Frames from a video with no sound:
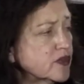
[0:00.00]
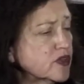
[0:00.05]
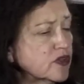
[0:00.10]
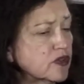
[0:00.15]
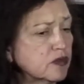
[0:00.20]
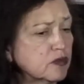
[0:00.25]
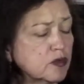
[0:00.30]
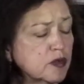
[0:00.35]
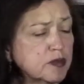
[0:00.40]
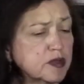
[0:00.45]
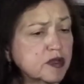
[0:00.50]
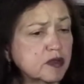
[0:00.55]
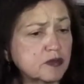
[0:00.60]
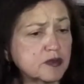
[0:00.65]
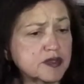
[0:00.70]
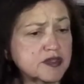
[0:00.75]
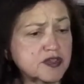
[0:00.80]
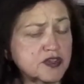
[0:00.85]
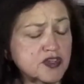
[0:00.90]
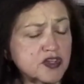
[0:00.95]
So the woman that
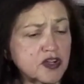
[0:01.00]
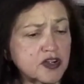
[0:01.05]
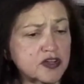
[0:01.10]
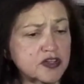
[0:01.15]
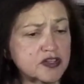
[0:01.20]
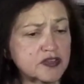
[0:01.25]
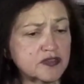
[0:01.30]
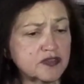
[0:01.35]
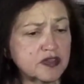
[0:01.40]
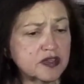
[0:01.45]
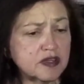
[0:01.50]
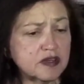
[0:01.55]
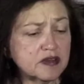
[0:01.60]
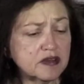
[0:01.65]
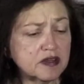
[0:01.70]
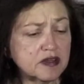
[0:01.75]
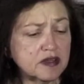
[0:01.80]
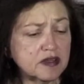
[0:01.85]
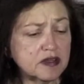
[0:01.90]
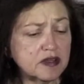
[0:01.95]
was in charge of
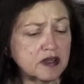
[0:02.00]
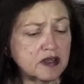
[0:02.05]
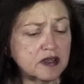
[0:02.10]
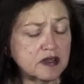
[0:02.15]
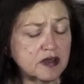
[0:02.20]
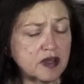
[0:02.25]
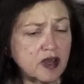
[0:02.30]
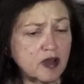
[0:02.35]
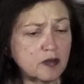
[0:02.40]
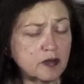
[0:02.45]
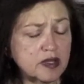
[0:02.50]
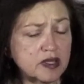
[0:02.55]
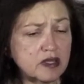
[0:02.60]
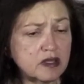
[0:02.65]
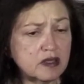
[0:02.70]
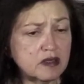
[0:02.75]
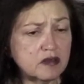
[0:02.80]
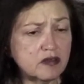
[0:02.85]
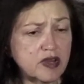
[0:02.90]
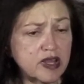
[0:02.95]
the endowment
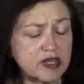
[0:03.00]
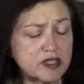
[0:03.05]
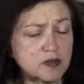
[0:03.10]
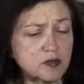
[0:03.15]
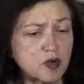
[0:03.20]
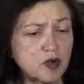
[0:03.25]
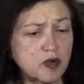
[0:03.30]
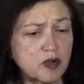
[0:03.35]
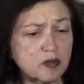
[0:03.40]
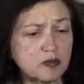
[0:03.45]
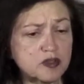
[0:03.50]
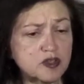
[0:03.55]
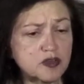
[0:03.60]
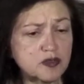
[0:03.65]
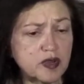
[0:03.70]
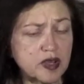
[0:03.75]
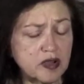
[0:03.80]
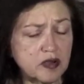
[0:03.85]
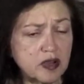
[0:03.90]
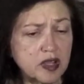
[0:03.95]
dance program,
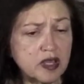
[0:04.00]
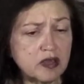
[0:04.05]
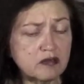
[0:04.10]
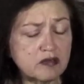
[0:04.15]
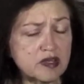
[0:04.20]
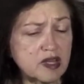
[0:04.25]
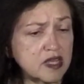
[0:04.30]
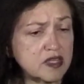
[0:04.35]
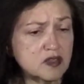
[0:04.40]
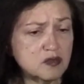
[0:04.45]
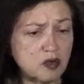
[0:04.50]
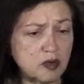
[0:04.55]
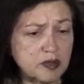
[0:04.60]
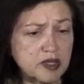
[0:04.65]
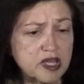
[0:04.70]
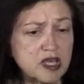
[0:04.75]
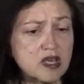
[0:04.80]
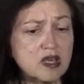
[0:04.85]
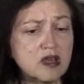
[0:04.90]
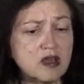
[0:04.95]
June Arey, a nice
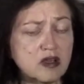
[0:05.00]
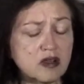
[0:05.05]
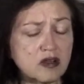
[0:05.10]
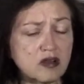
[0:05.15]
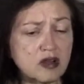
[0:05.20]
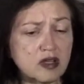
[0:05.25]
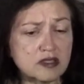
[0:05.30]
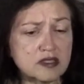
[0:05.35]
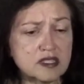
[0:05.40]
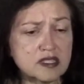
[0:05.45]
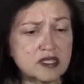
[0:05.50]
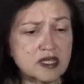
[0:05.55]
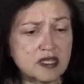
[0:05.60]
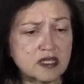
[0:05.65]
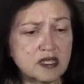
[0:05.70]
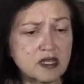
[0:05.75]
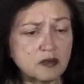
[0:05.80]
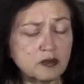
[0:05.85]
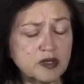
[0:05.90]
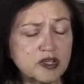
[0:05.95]
woman, called and
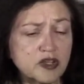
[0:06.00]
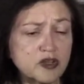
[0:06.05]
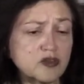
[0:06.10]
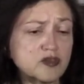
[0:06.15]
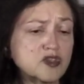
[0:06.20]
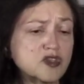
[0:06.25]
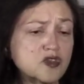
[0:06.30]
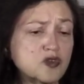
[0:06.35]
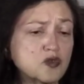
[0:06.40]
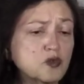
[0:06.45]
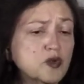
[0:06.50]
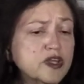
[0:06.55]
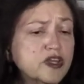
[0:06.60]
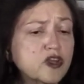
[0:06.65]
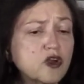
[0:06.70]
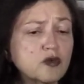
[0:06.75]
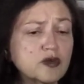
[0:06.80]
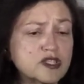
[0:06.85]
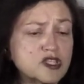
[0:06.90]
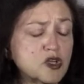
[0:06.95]
said, well, you know, Sue, we
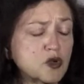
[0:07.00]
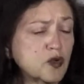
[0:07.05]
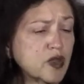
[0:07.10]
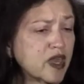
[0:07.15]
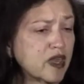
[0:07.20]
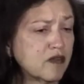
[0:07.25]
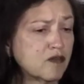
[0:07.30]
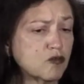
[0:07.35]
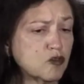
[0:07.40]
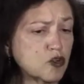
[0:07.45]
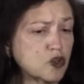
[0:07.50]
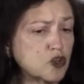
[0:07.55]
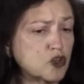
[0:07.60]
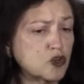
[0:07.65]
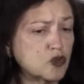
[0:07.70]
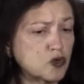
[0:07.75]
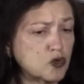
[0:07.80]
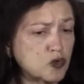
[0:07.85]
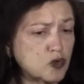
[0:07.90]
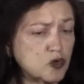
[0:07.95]
know it's okay for
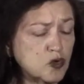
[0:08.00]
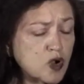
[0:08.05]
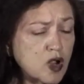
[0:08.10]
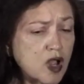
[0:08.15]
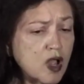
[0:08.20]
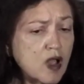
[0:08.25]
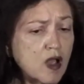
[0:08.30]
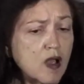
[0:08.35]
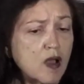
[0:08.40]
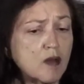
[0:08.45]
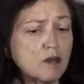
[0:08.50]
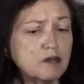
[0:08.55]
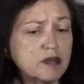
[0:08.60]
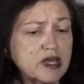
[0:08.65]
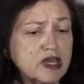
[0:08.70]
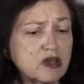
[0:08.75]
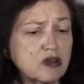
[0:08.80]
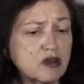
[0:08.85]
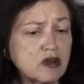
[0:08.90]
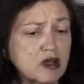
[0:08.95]
you
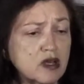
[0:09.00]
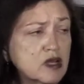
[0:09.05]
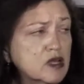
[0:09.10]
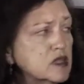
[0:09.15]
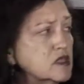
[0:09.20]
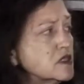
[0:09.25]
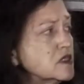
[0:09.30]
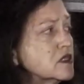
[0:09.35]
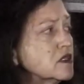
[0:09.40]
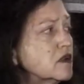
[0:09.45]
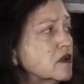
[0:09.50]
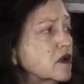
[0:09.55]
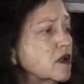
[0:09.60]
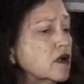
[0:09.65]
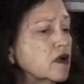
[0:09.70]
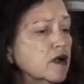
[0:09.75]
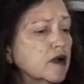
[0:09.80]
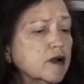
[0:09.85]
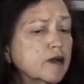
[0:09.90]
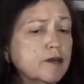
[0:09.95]
because
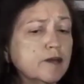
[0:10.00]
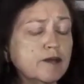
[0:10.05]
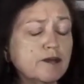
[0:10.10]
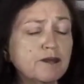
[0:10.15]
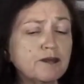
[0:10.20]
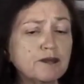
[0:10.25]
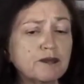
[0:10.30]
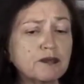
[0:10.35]
um,